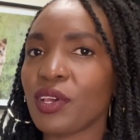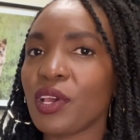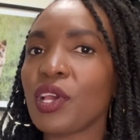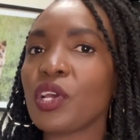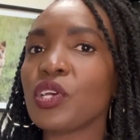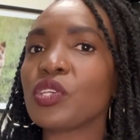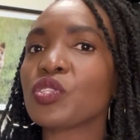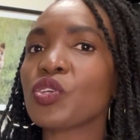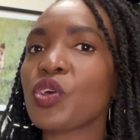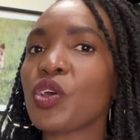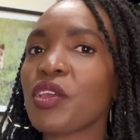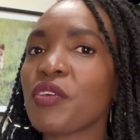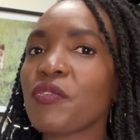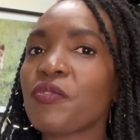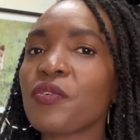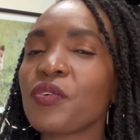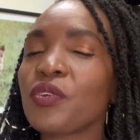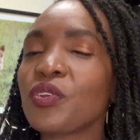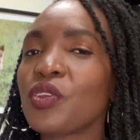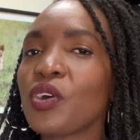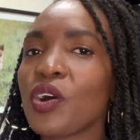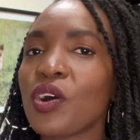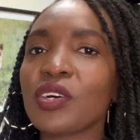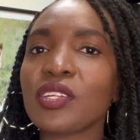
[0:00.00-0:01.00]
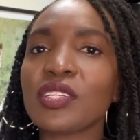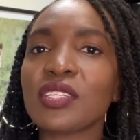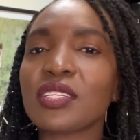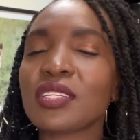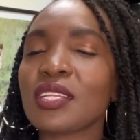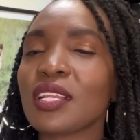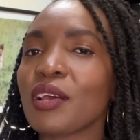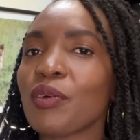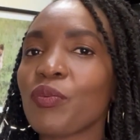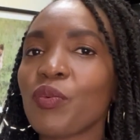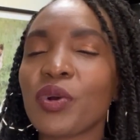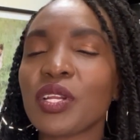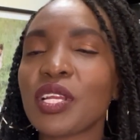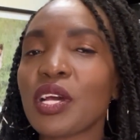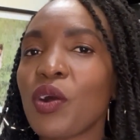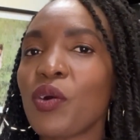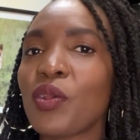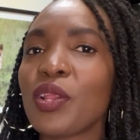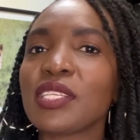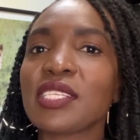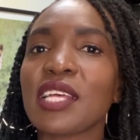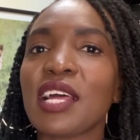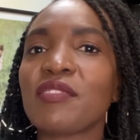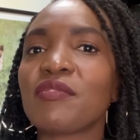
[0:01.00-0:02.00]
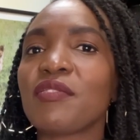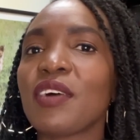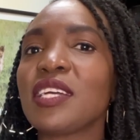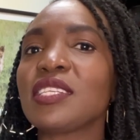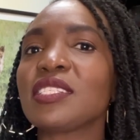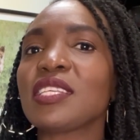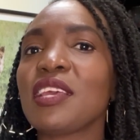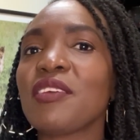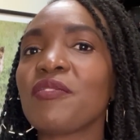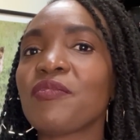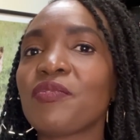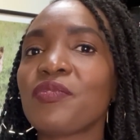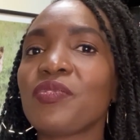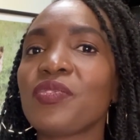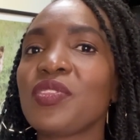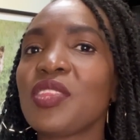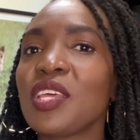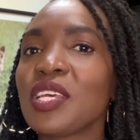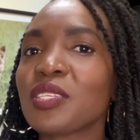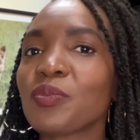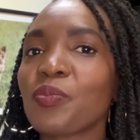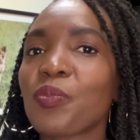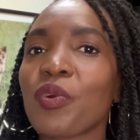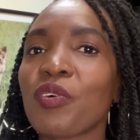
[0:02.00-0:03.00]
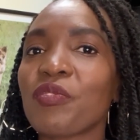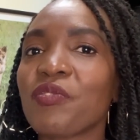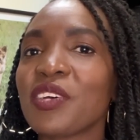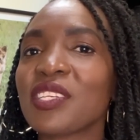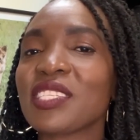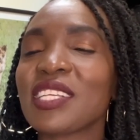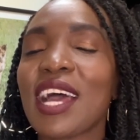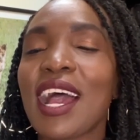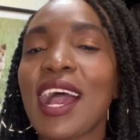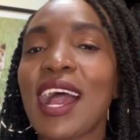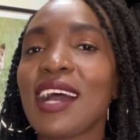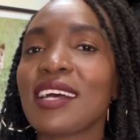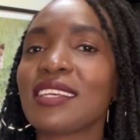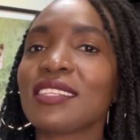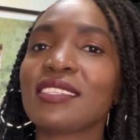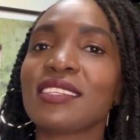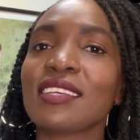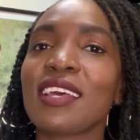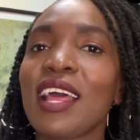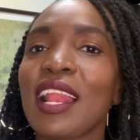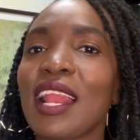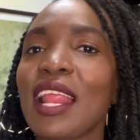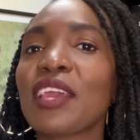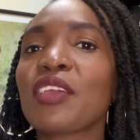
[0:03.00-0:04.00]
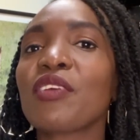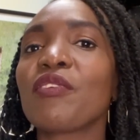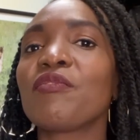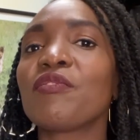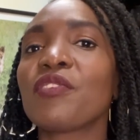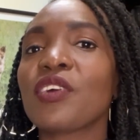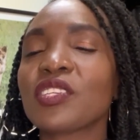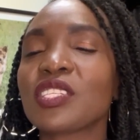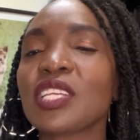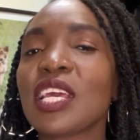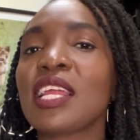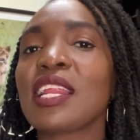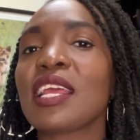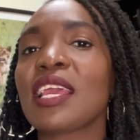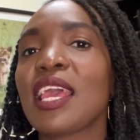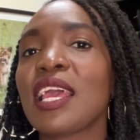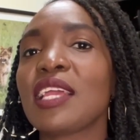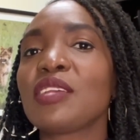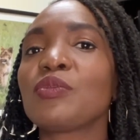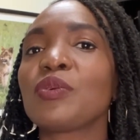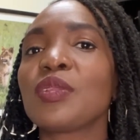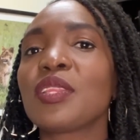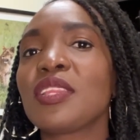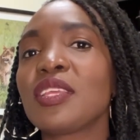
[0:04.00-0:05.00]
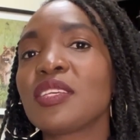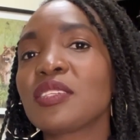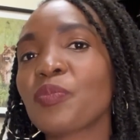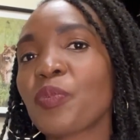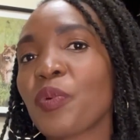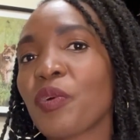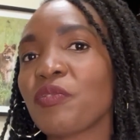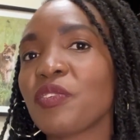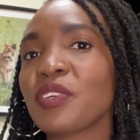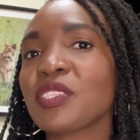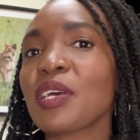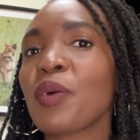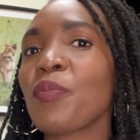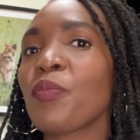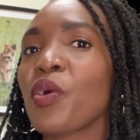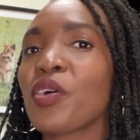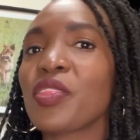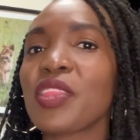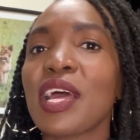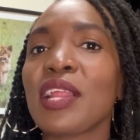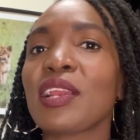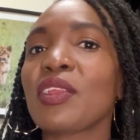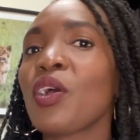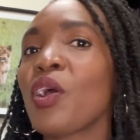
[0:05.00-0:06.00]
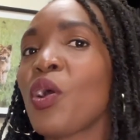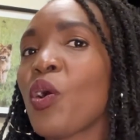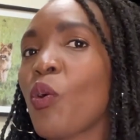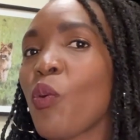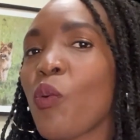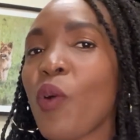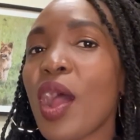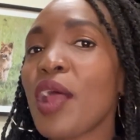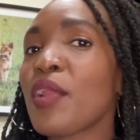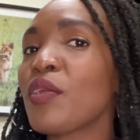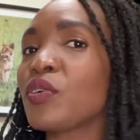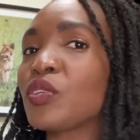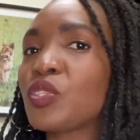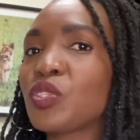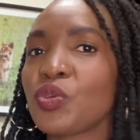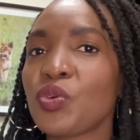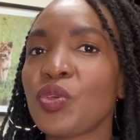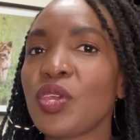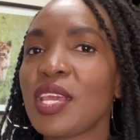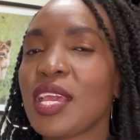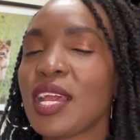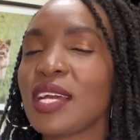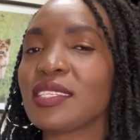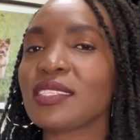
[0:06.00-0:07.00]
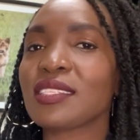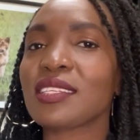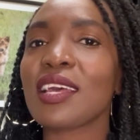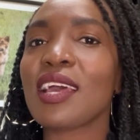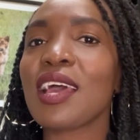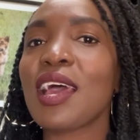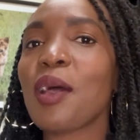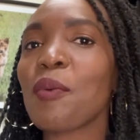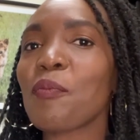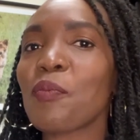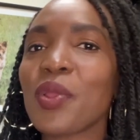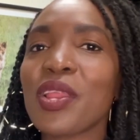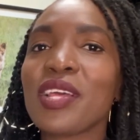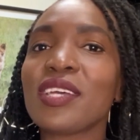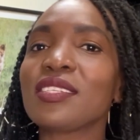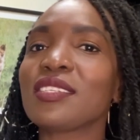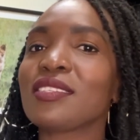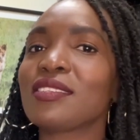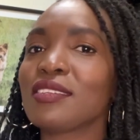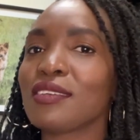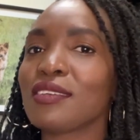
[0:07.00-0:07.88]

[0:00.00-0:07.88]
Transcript: So if you don't, what I always advise, if this professor has, like, you've not engaged with this professor more than 1 or 2 years, please